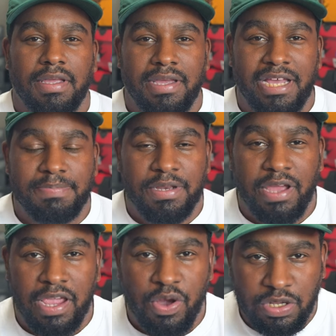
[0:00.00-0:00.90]
It has been
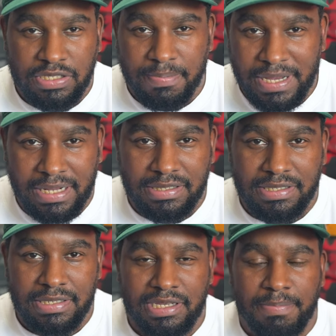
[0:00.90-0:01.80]
a hot minute
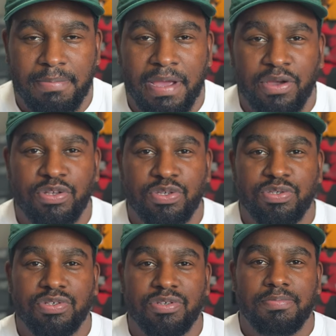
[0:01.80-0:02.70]
since I've been back on
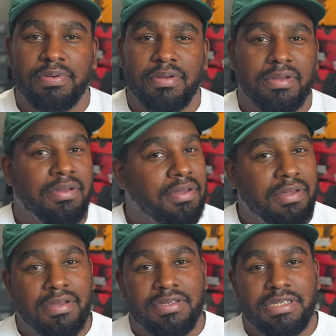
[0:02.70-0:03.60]
YouTube.
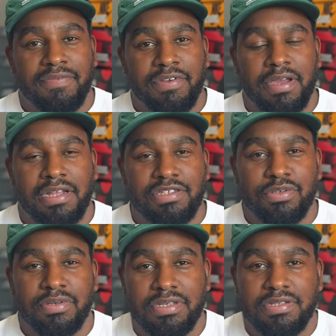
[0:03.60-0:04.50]
See if I know how to
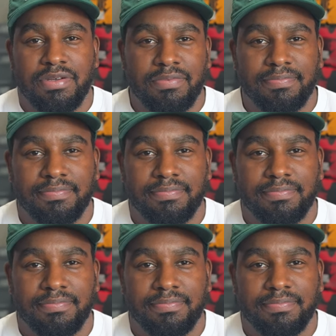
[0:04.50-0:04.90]
do this still.